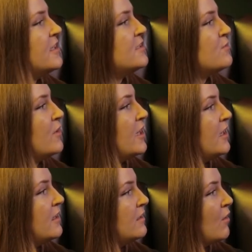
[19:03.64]
is
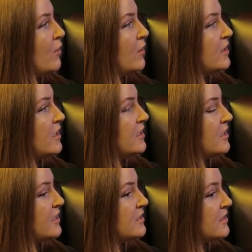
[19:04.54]
really,
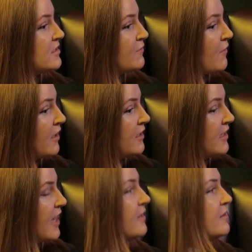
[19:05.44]
is a very
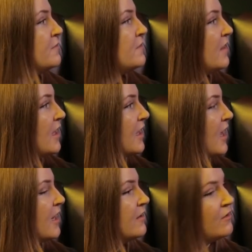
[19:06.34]
negative thing,
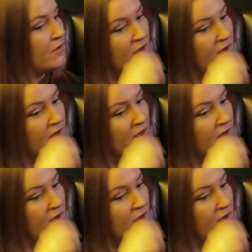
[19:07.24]
and you